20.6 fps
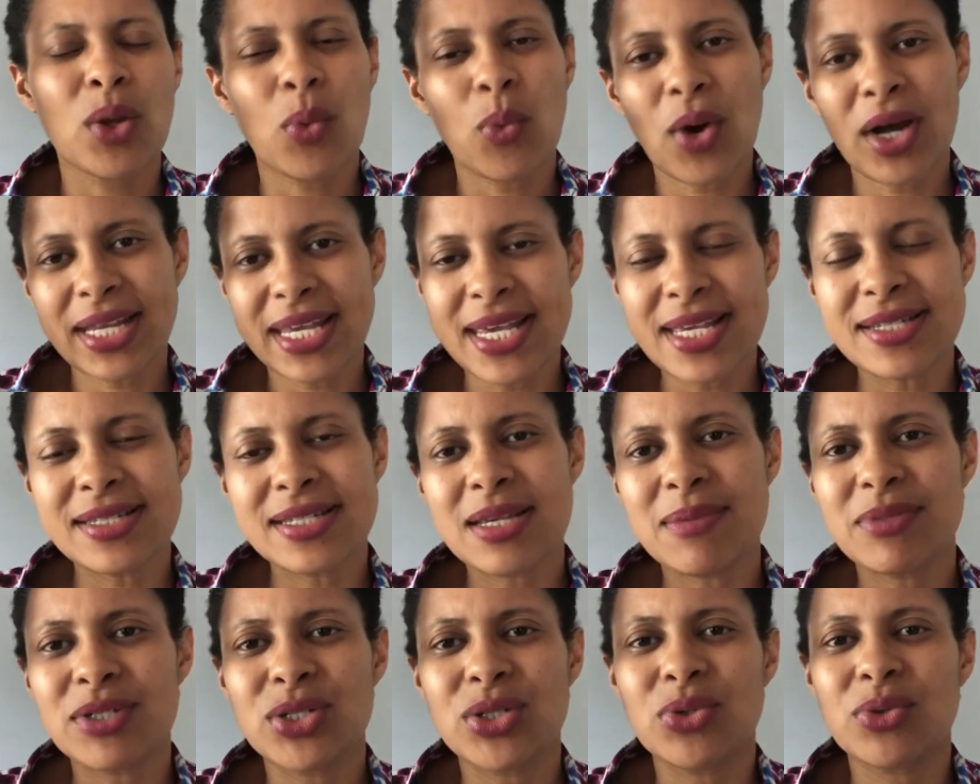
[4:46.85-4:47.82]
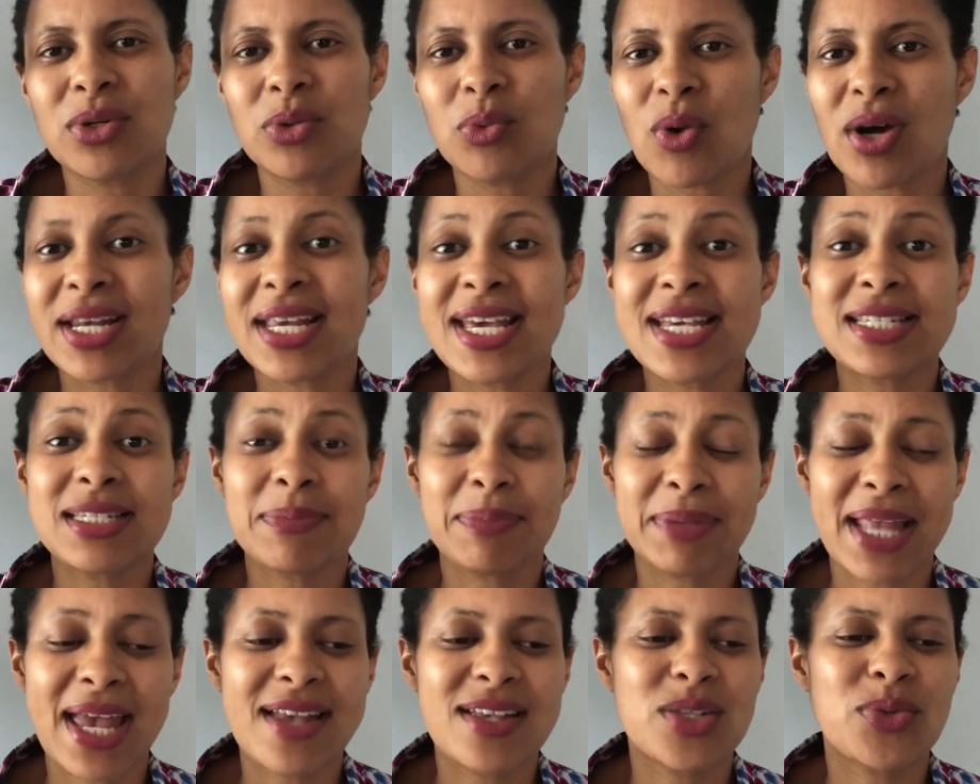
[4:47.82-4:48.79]
What he seemed to do and what his
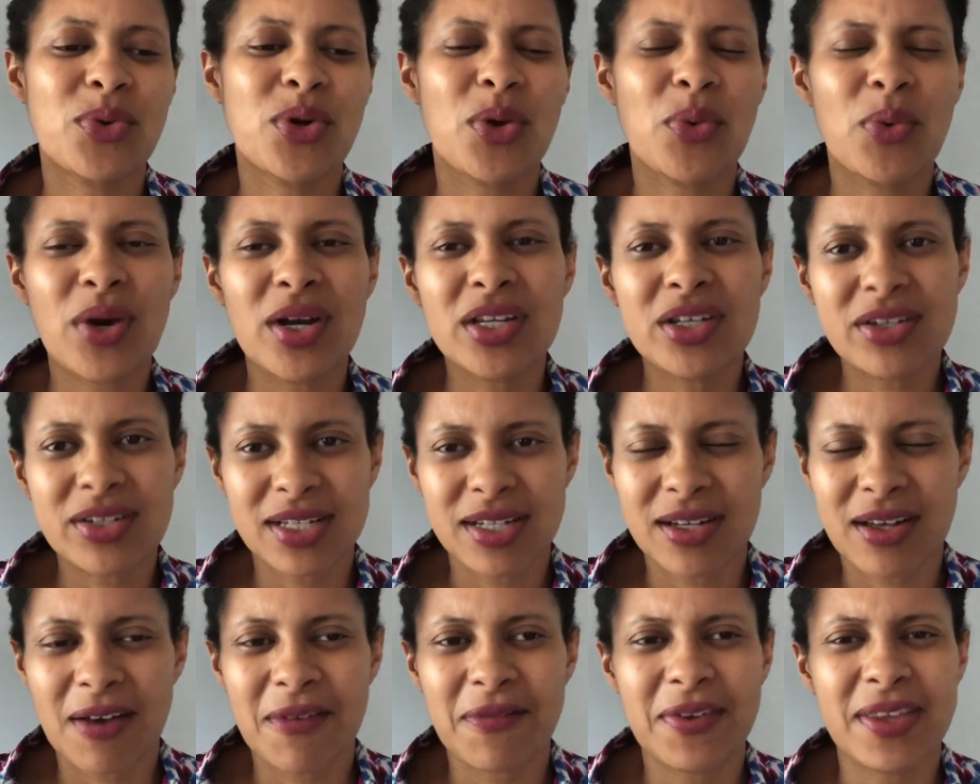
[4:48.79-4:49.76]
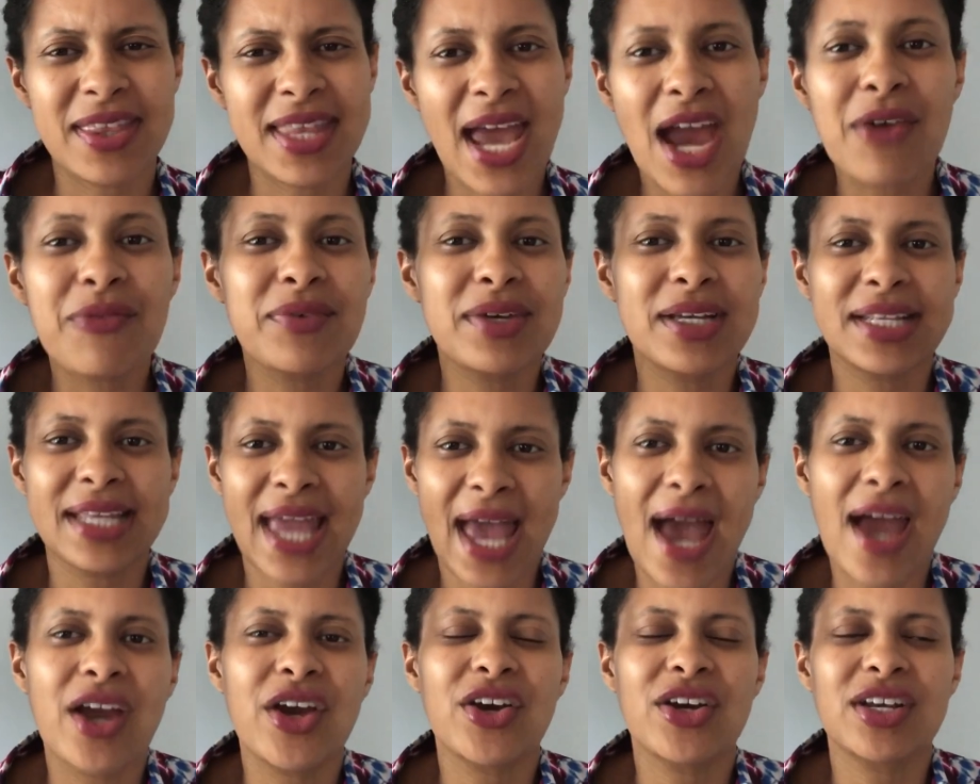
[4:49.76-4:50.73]
plans were weren't good enough, and that really
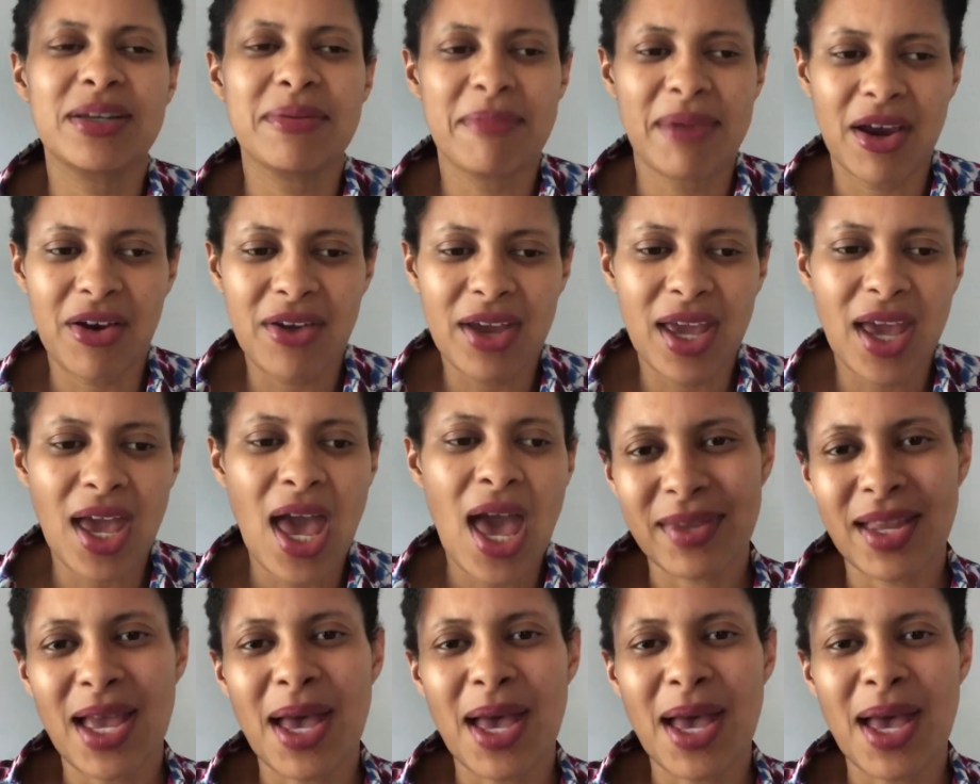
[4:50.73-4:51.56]
angered Marin.